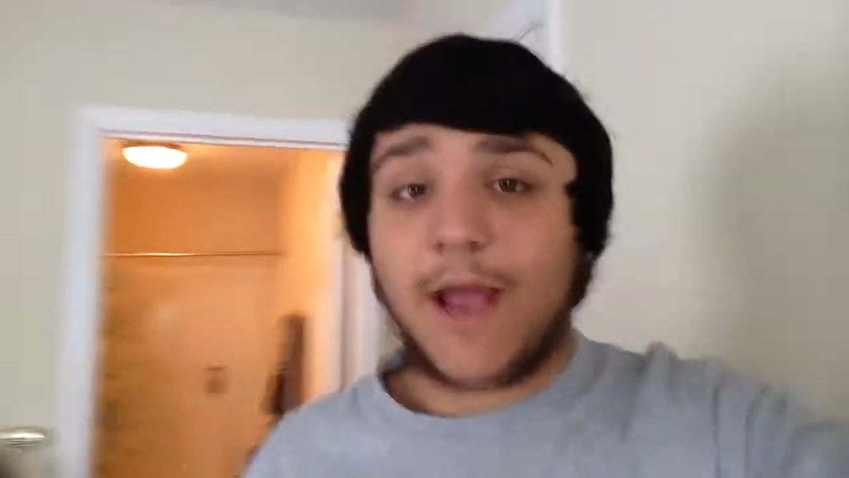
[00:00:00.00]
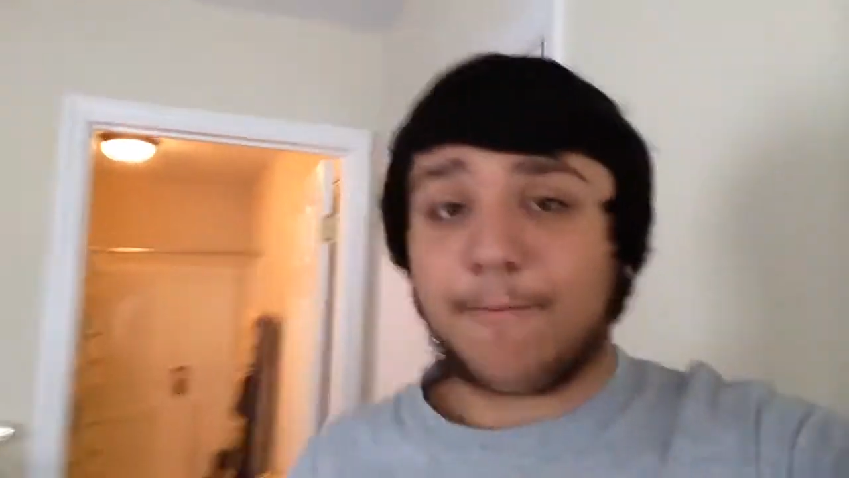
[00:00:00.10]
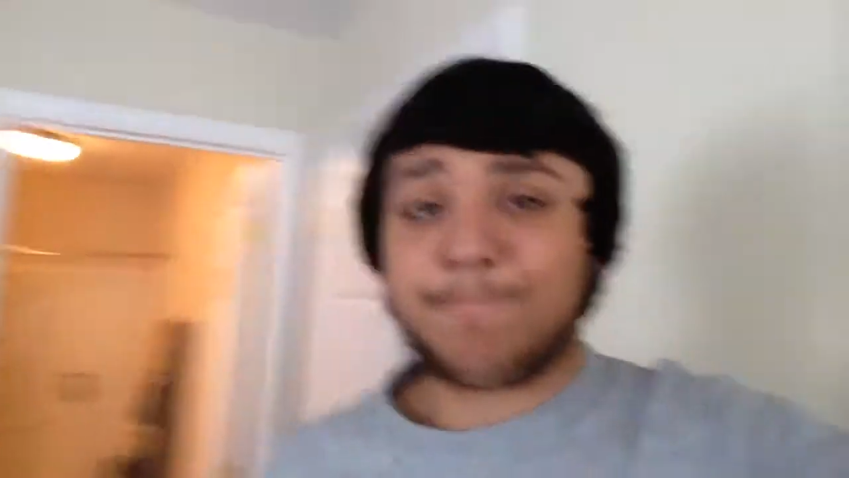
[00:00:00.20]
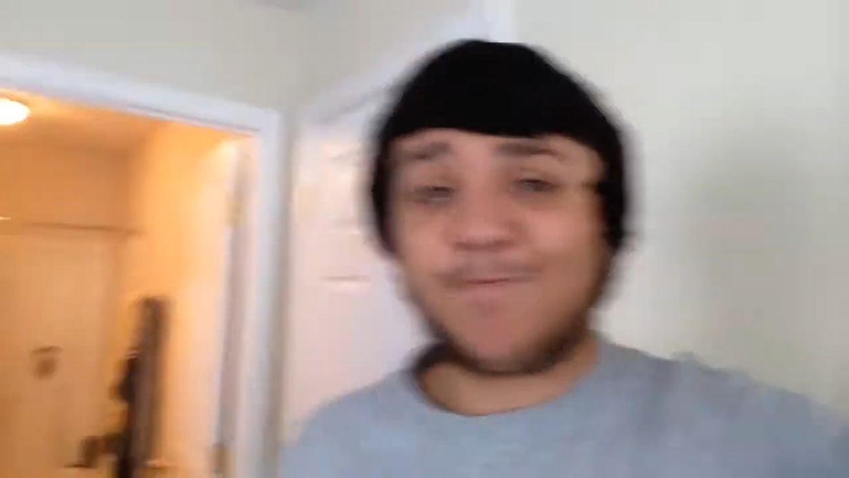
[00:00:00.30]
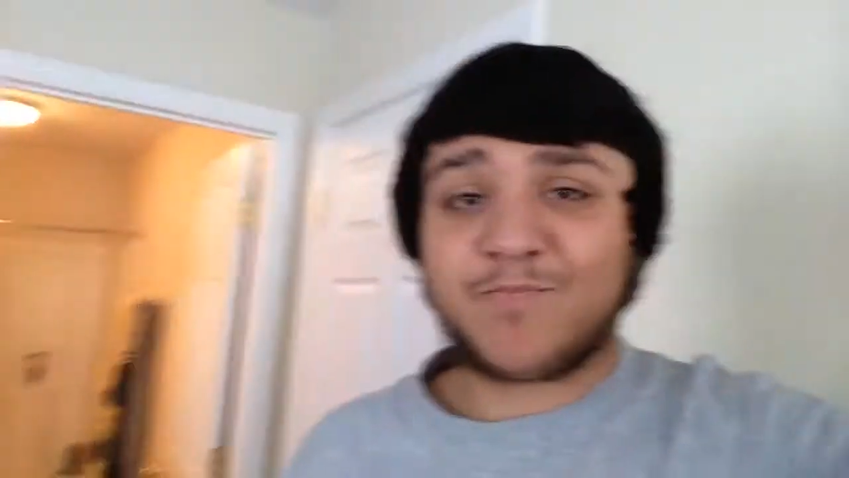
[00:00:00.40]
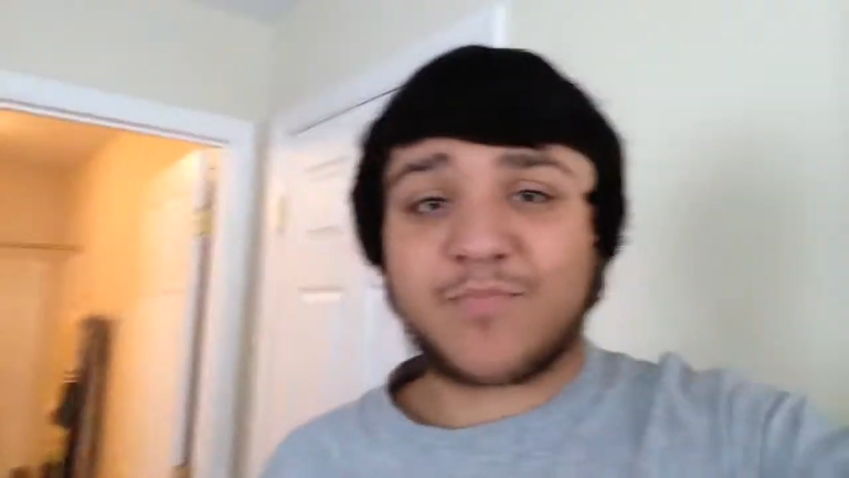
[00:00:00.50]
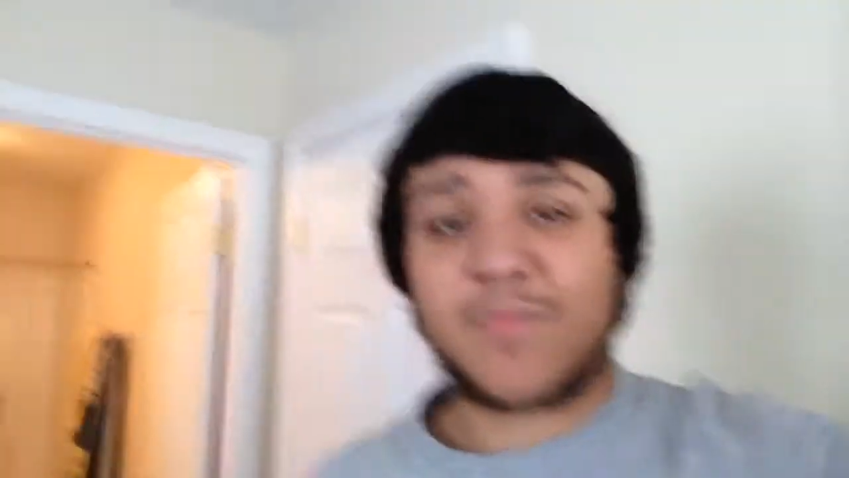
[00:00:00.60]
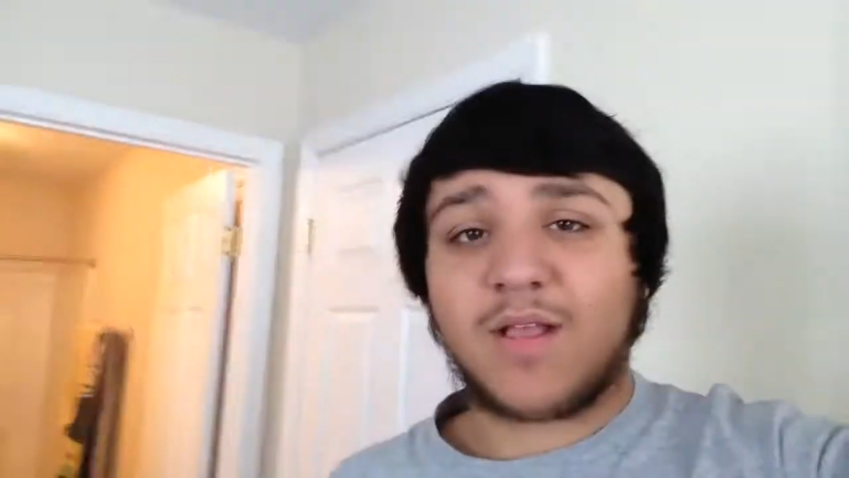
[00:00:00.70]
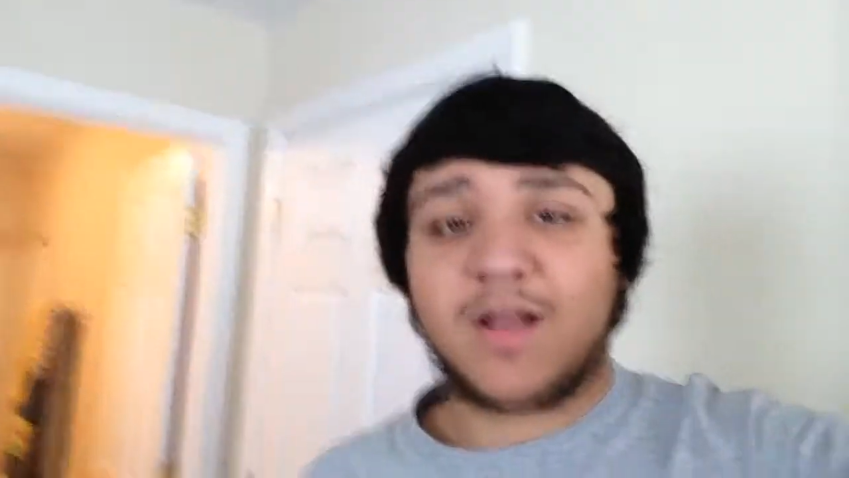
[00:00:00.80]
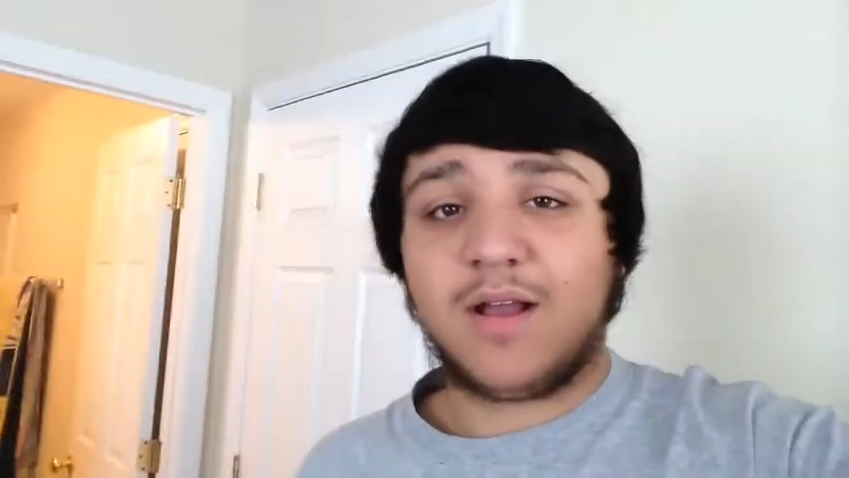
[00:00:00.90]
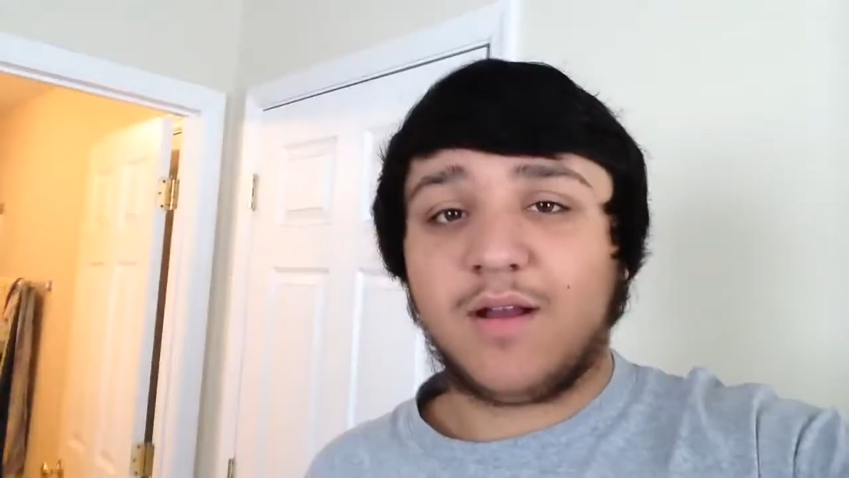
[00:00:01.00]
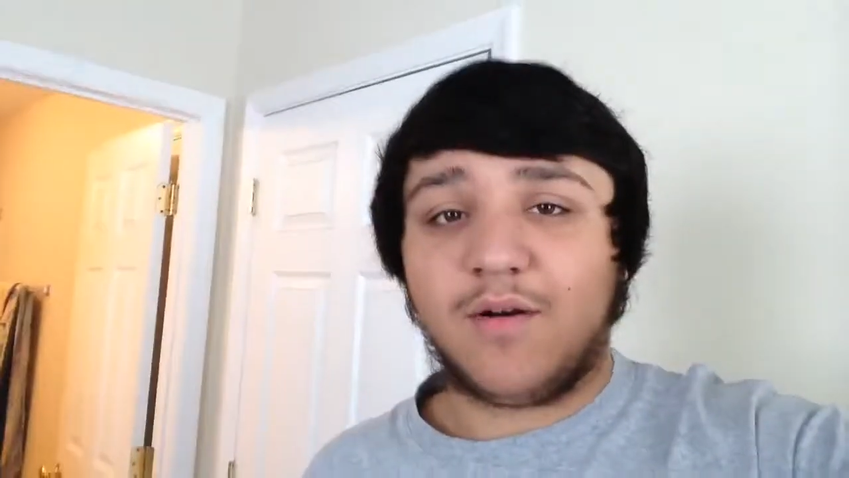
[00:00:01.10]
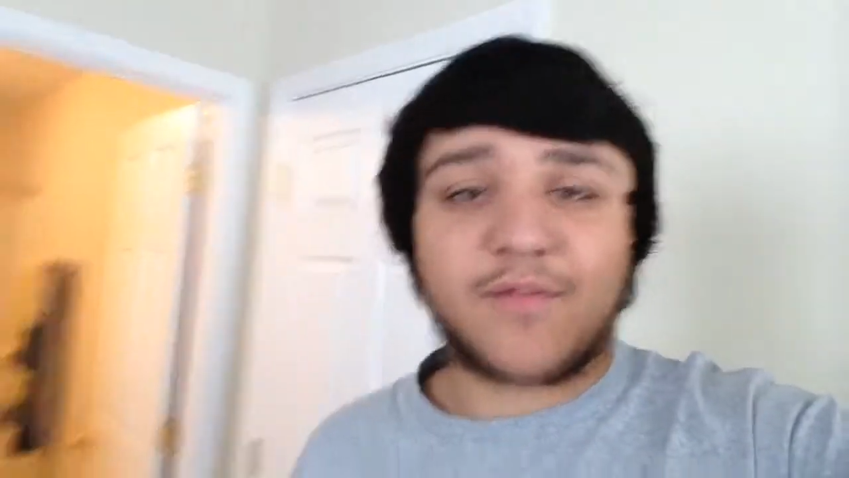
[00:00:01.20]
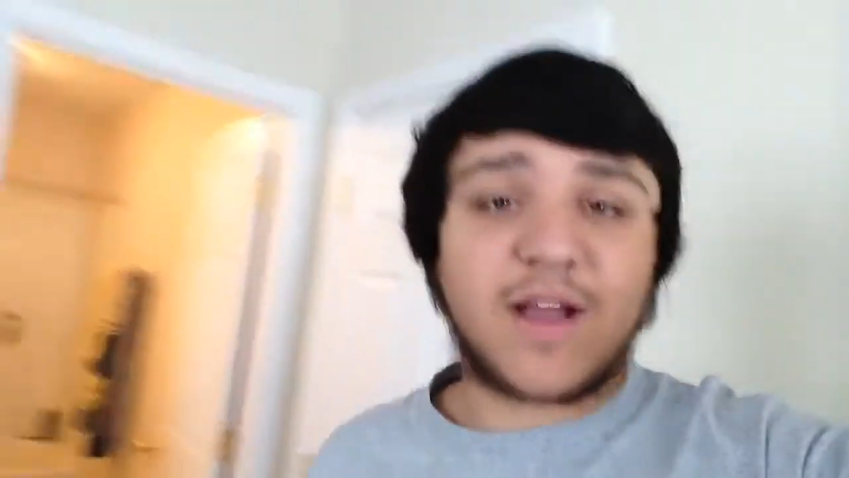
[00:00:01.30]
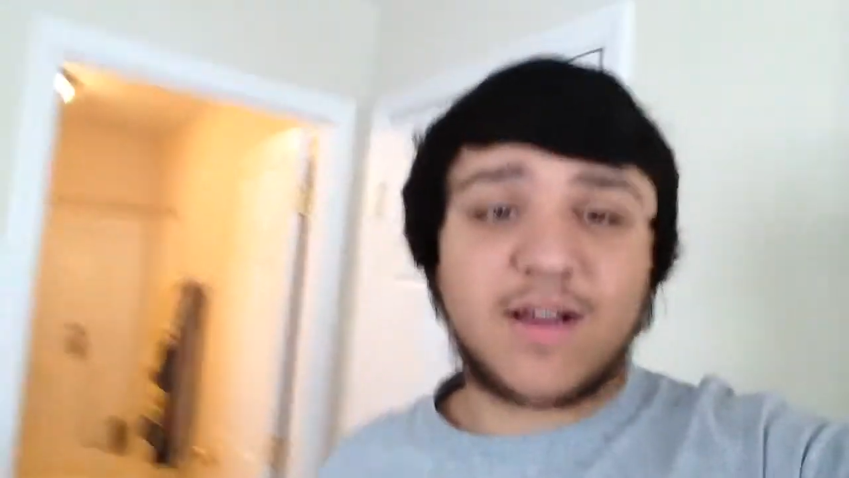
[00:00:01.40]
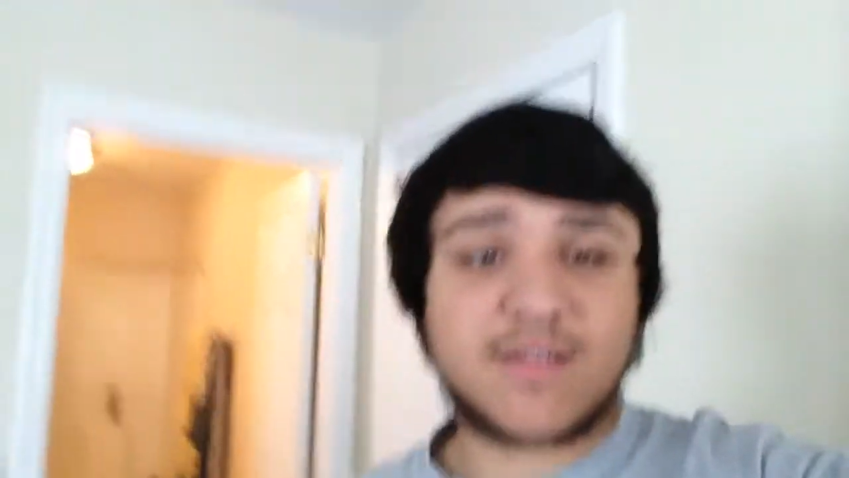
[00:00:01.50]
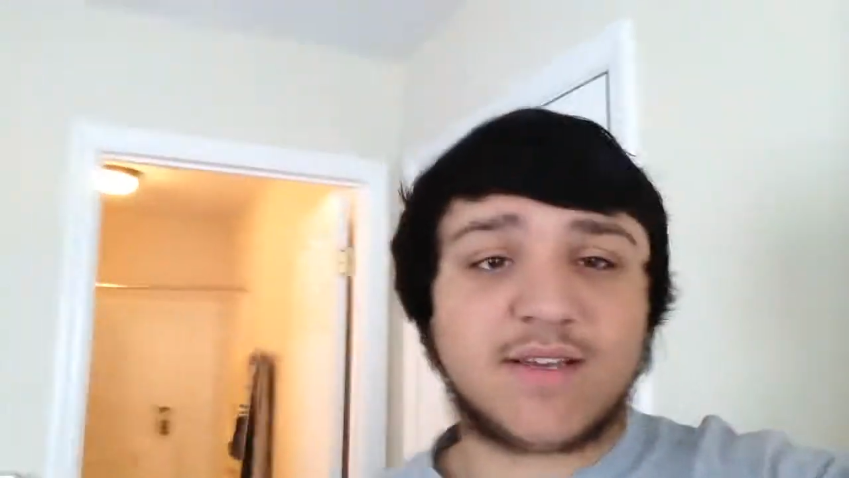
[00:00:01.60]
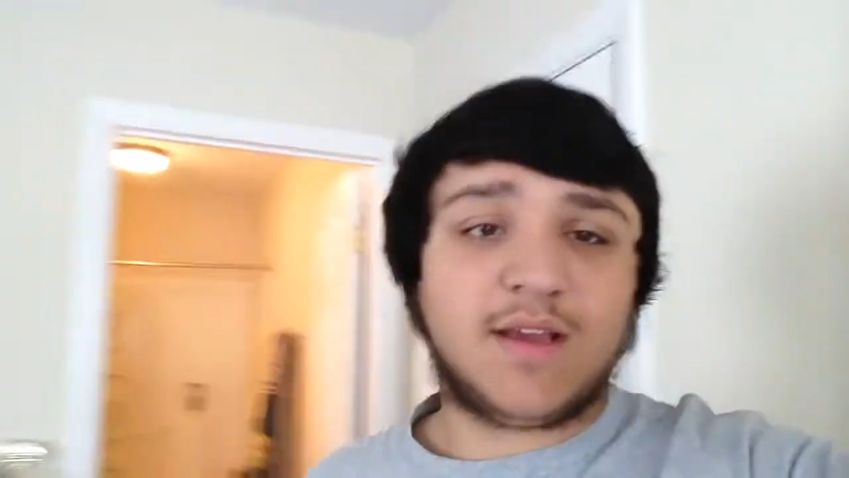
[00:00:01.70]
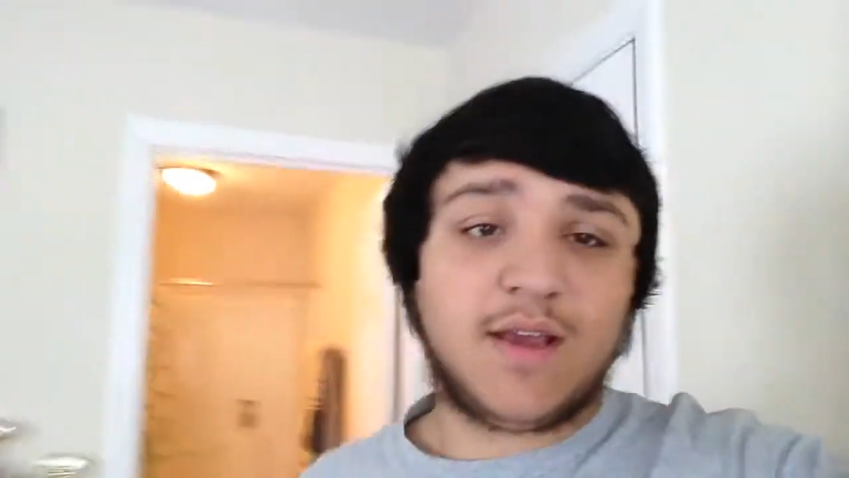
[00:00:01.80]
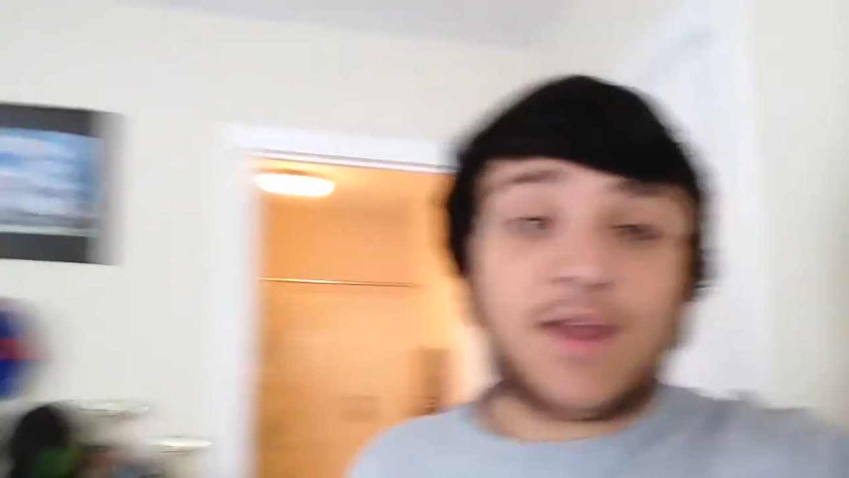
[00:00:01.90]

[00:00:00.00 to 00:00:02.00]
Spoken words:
yeah. Love you guys,